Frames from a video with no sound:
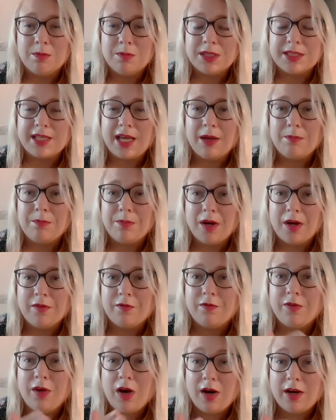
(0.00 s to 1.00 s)
numbers get above
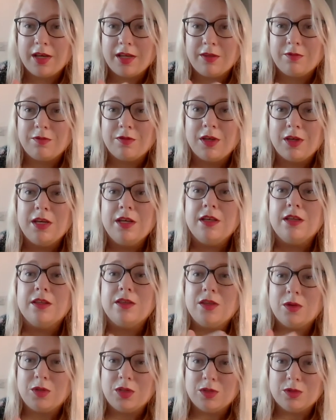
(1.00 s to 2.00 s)
5
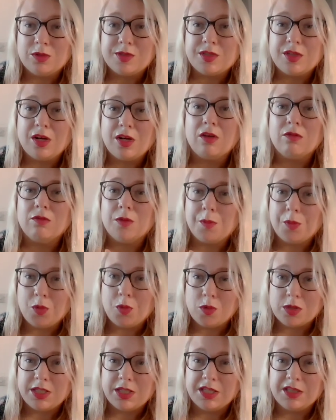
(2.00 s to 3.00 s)
that you start
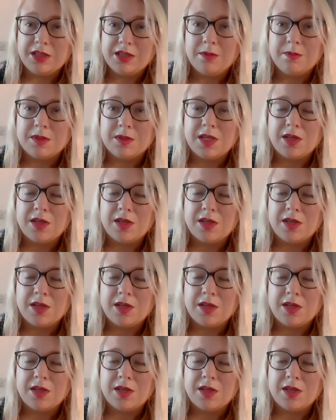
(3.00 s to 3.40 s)
reporting them.